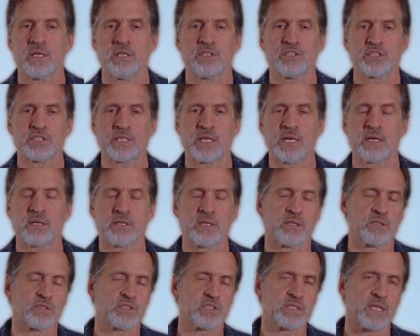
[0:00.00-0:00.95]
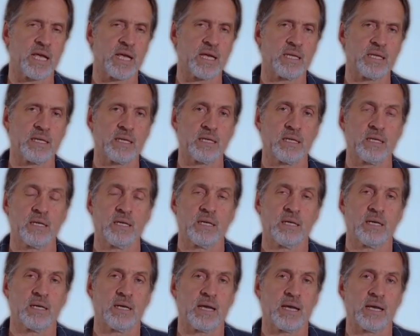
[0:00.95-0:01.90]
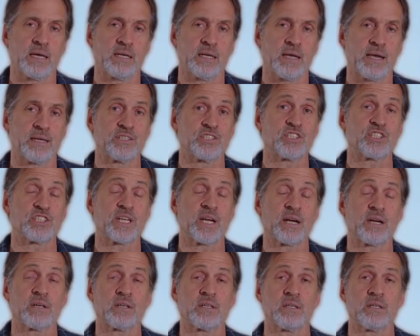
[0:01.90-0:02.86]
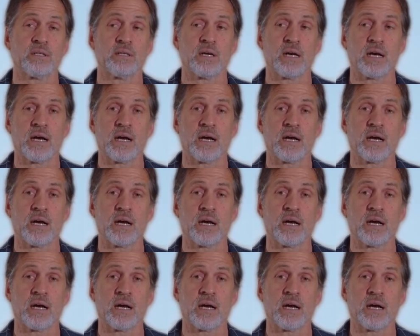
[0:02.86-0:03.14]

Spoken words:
shared understanding, and shared